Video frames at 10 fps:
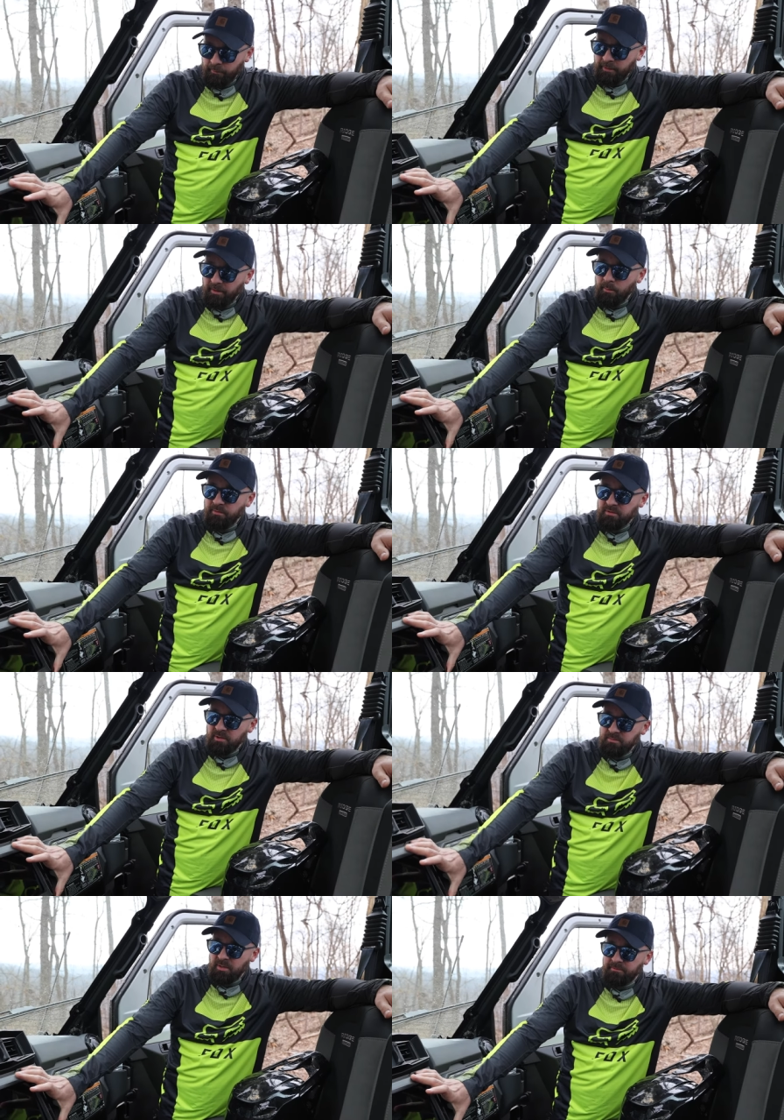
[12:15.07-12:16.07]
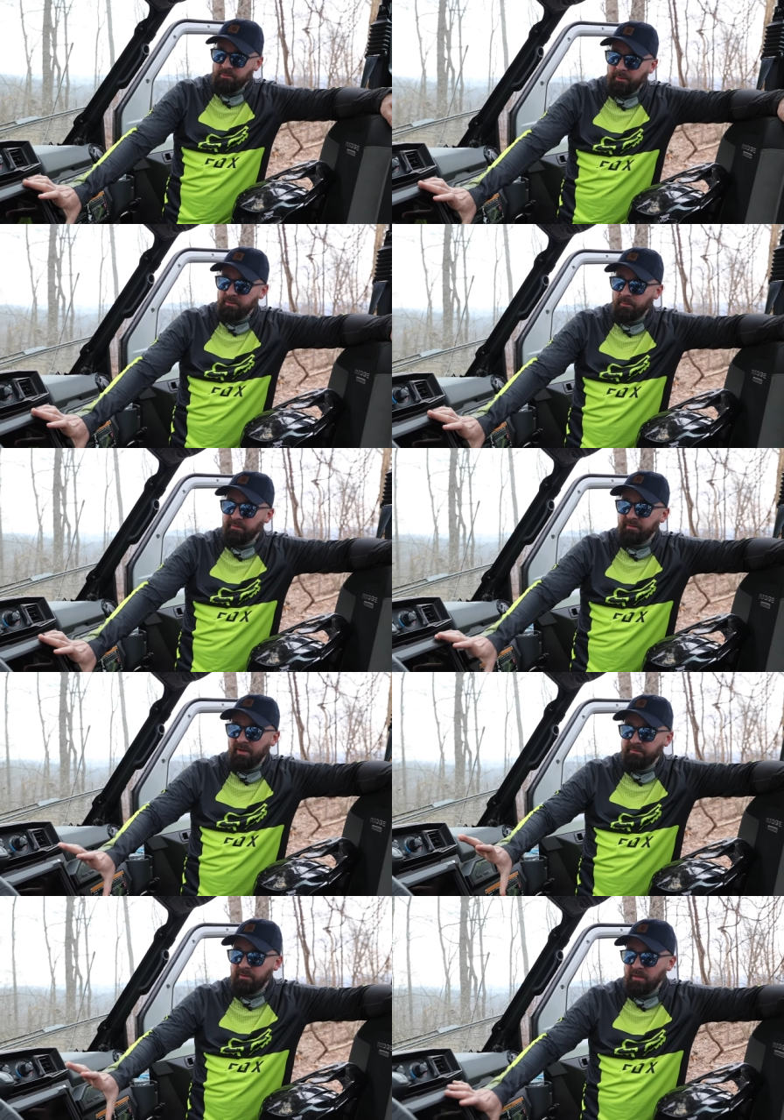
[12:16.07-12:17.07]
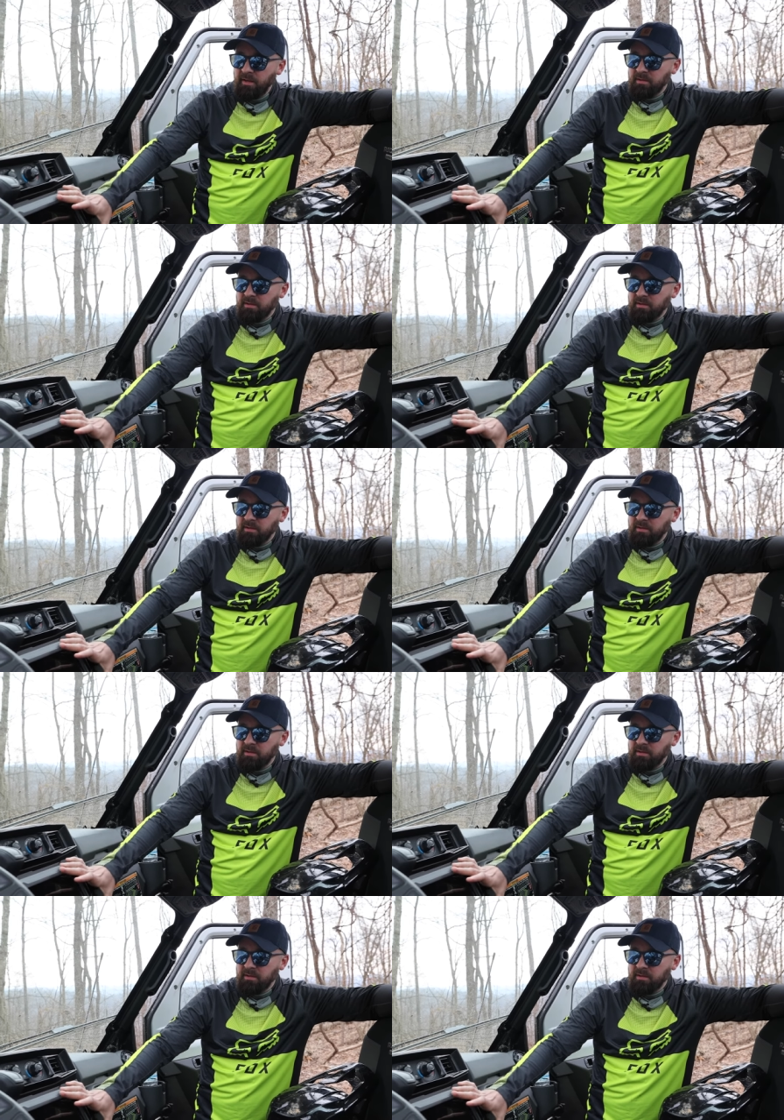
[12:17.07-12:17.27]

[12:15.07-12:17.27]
It'll be great when this comes out for 2025 in the